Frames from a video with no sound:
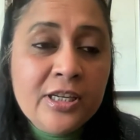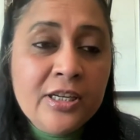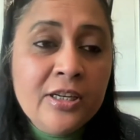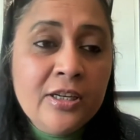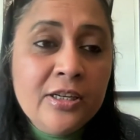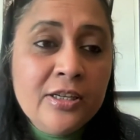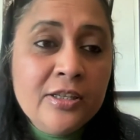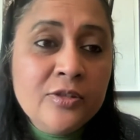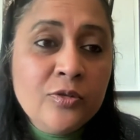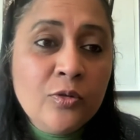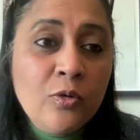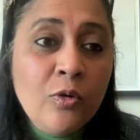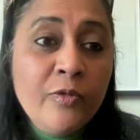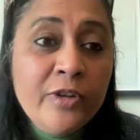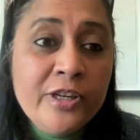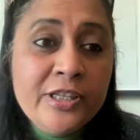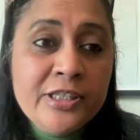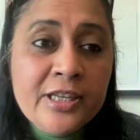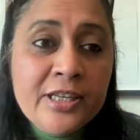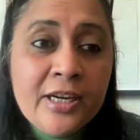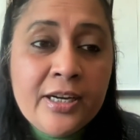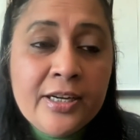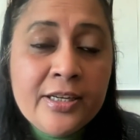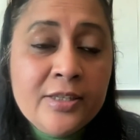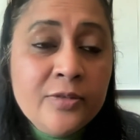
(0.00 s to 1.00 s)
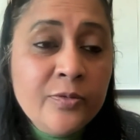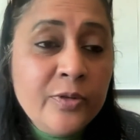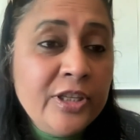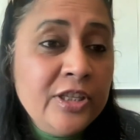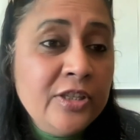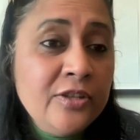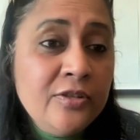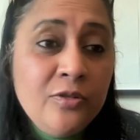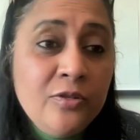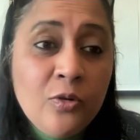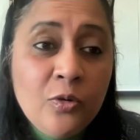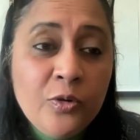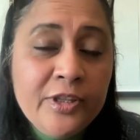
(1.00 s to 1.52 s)
is overturned,
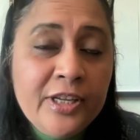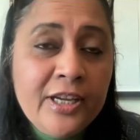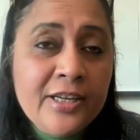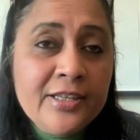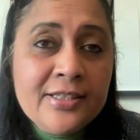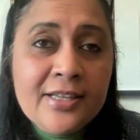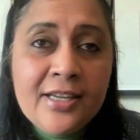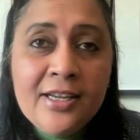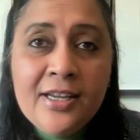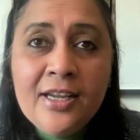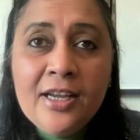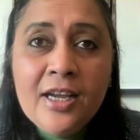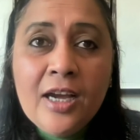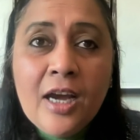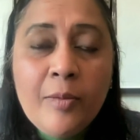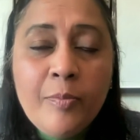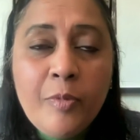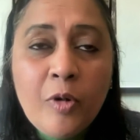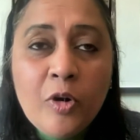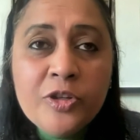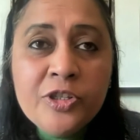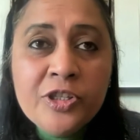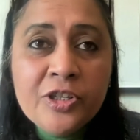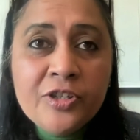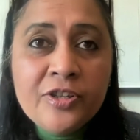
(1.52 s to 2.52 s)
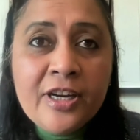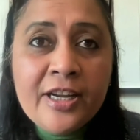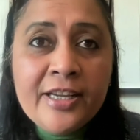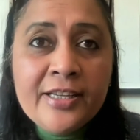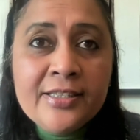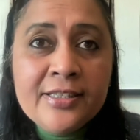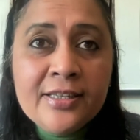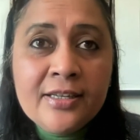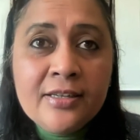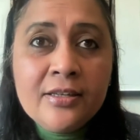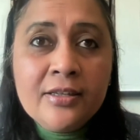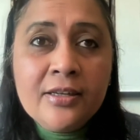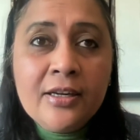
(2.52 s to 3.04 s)
we know that abortion
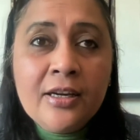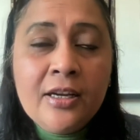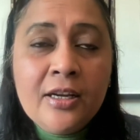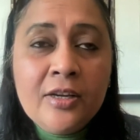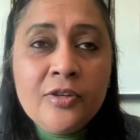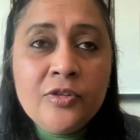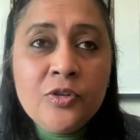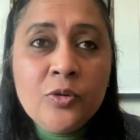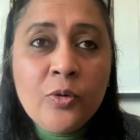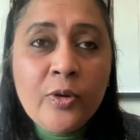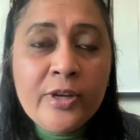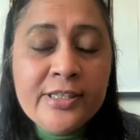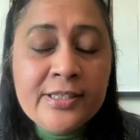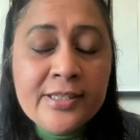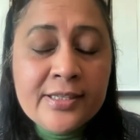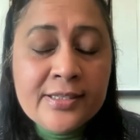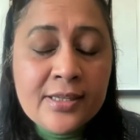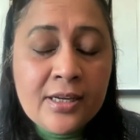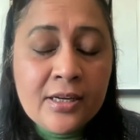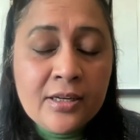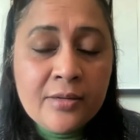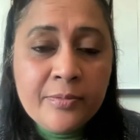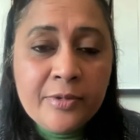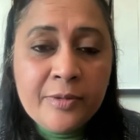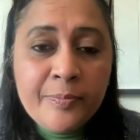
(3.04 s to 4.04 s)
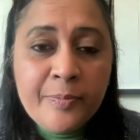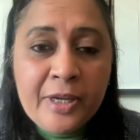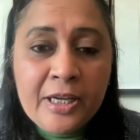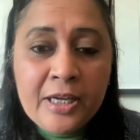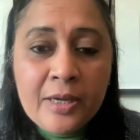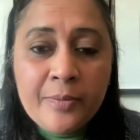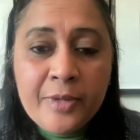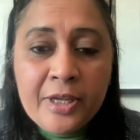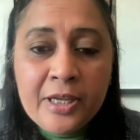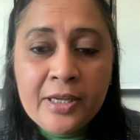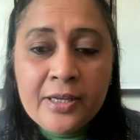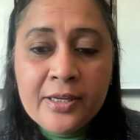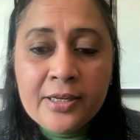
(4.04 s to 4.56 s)
rights choices are
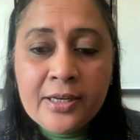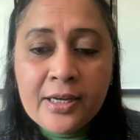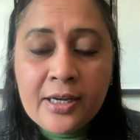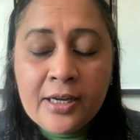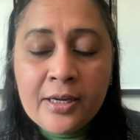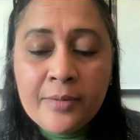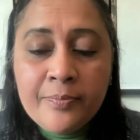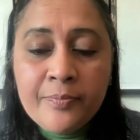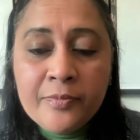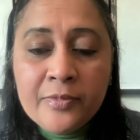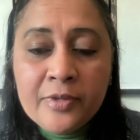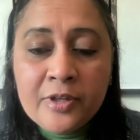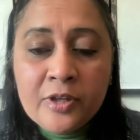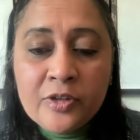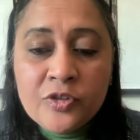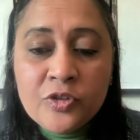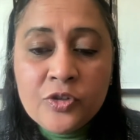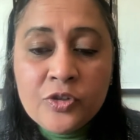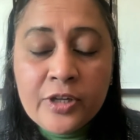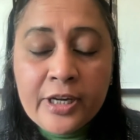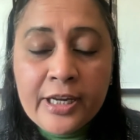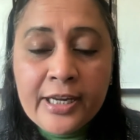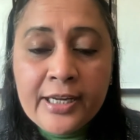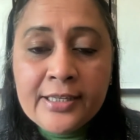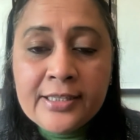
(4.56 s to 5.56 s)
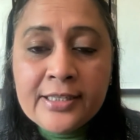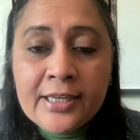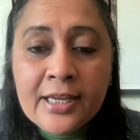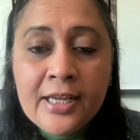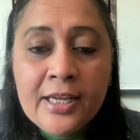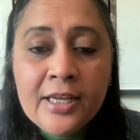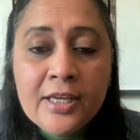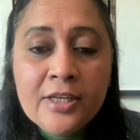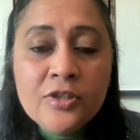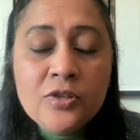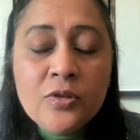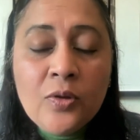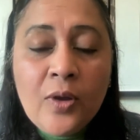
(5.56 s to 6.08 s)
becoming constrained.
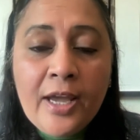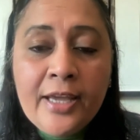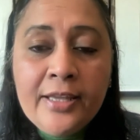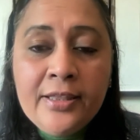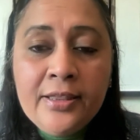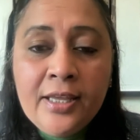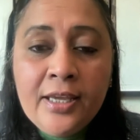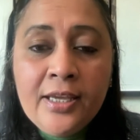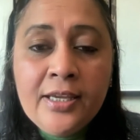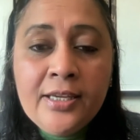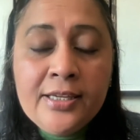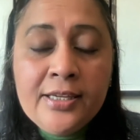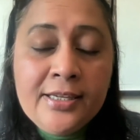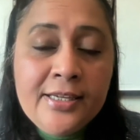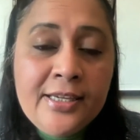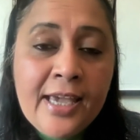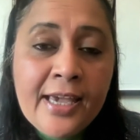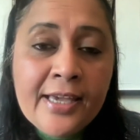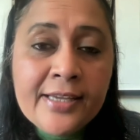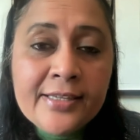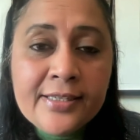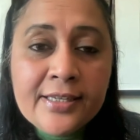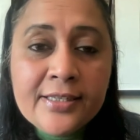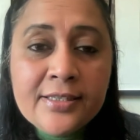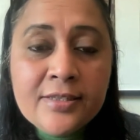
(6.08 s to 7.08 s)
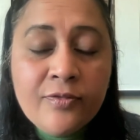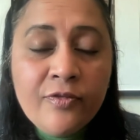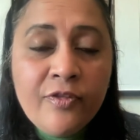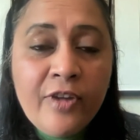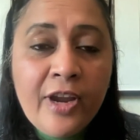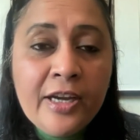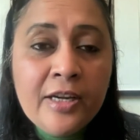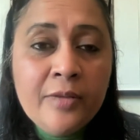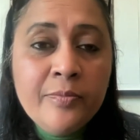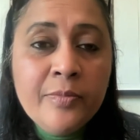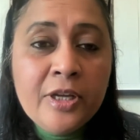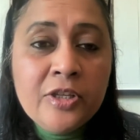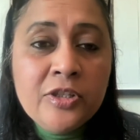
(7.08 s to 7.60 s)
So I think, yes, it's
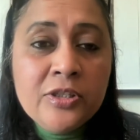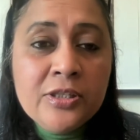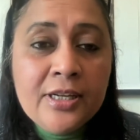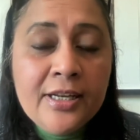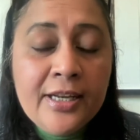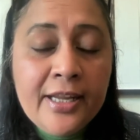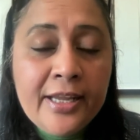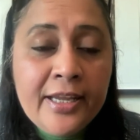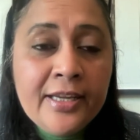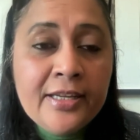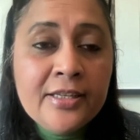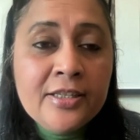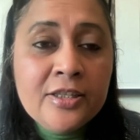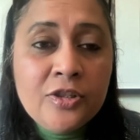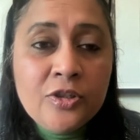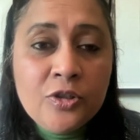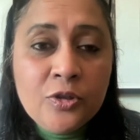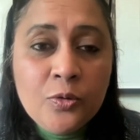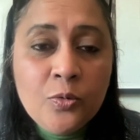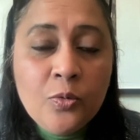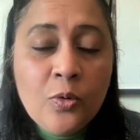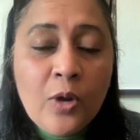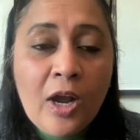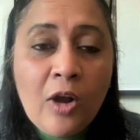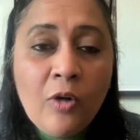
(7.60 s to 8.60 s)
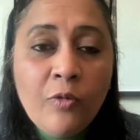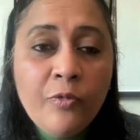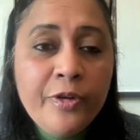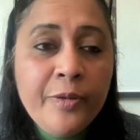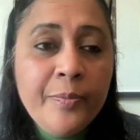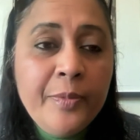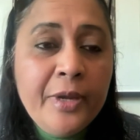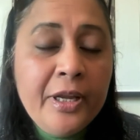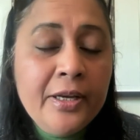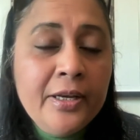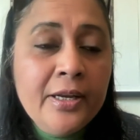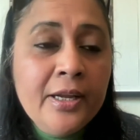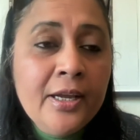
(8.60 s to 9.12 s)
very much linked to how
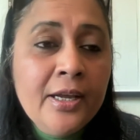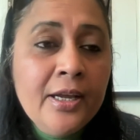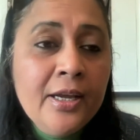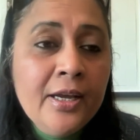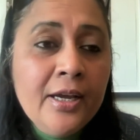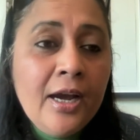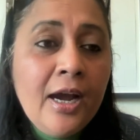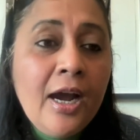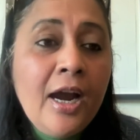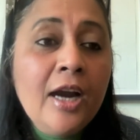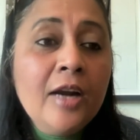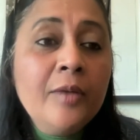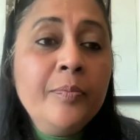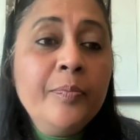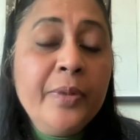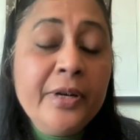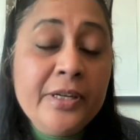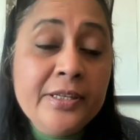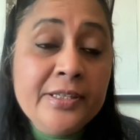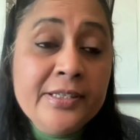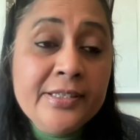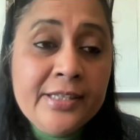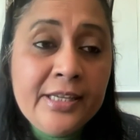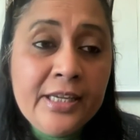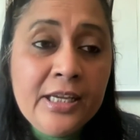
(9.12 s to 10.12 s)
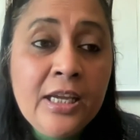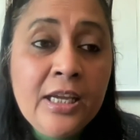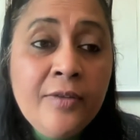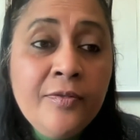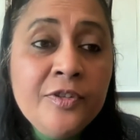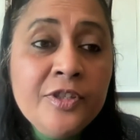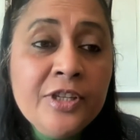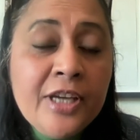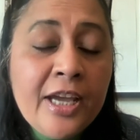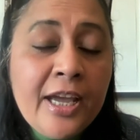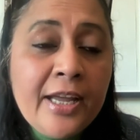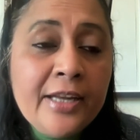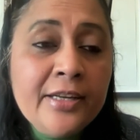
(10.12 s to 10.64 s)
women are
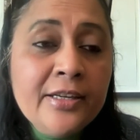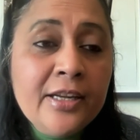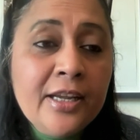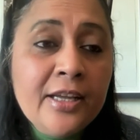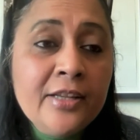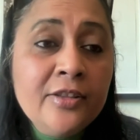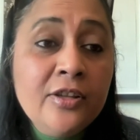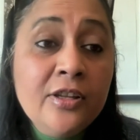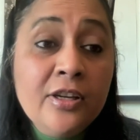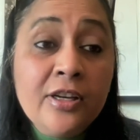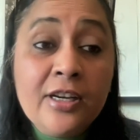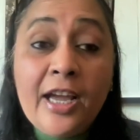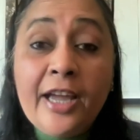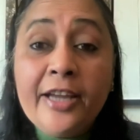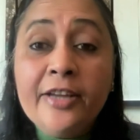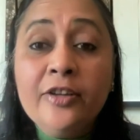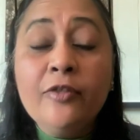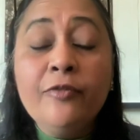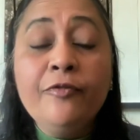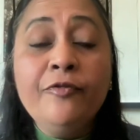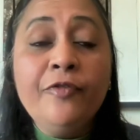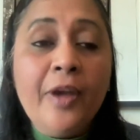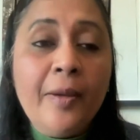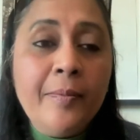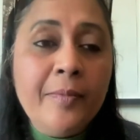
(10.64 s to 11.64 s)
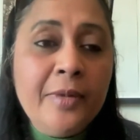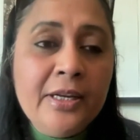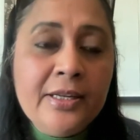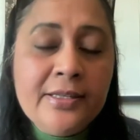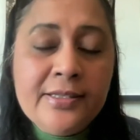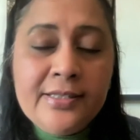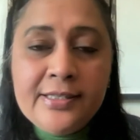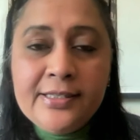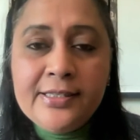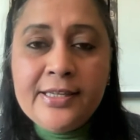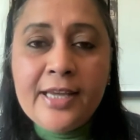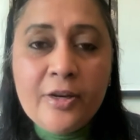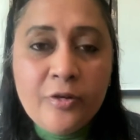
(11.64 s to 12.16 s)
perceived and the kind of feminine
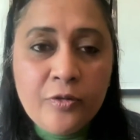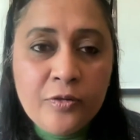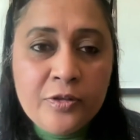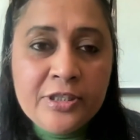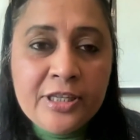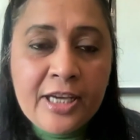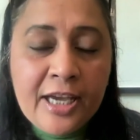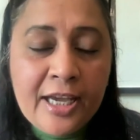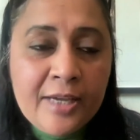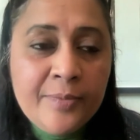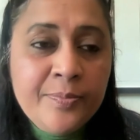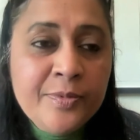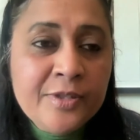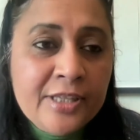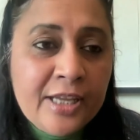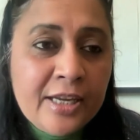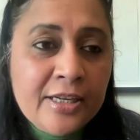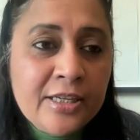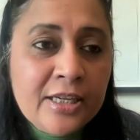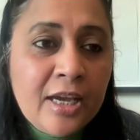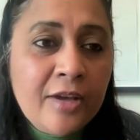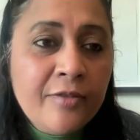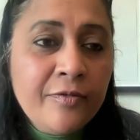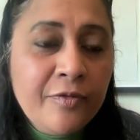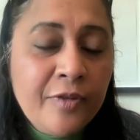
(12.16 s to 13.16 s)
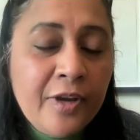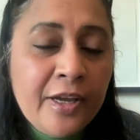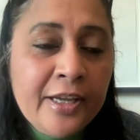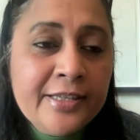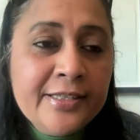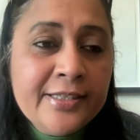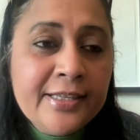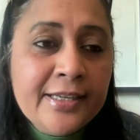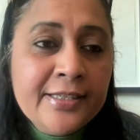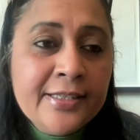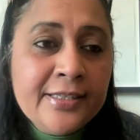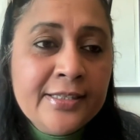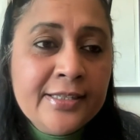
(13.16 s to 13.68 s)
stereotypes that have
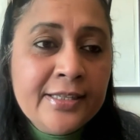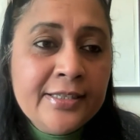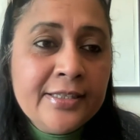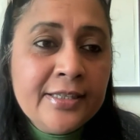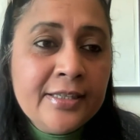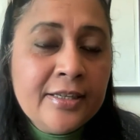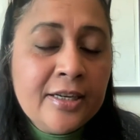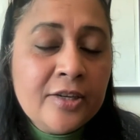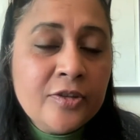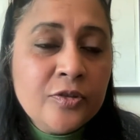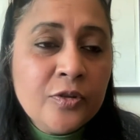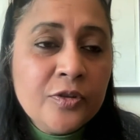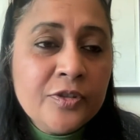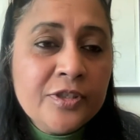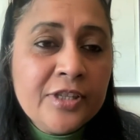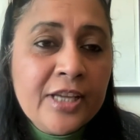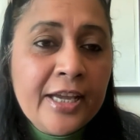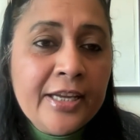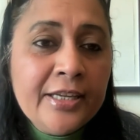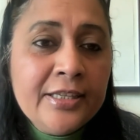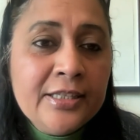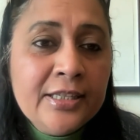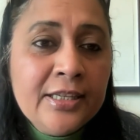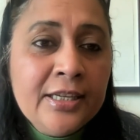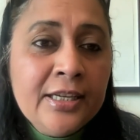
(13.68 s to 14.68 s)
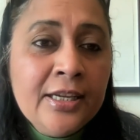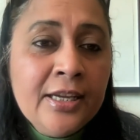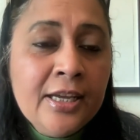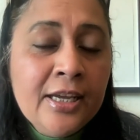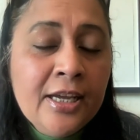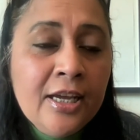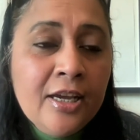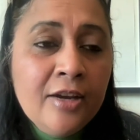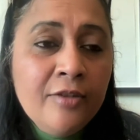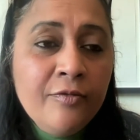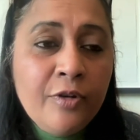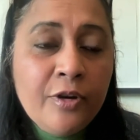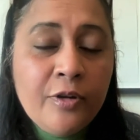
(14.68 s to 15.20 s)
existed in our society
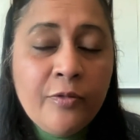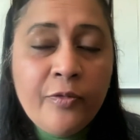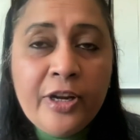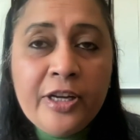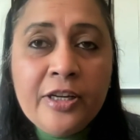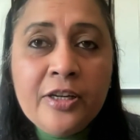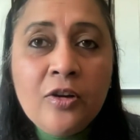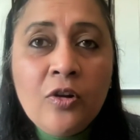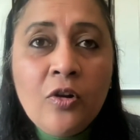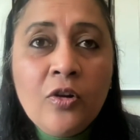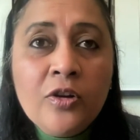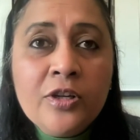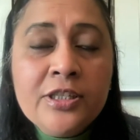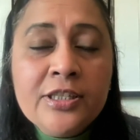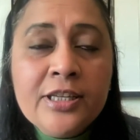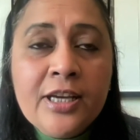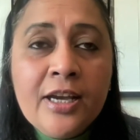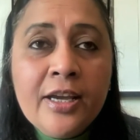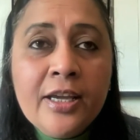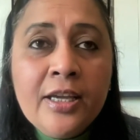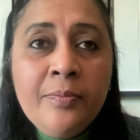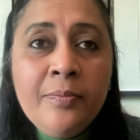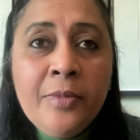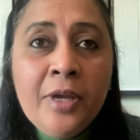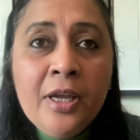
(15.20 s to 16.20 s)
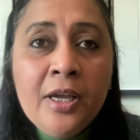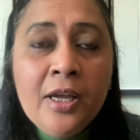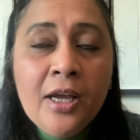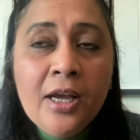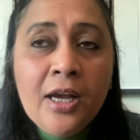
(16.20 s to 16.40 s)
for a very long time.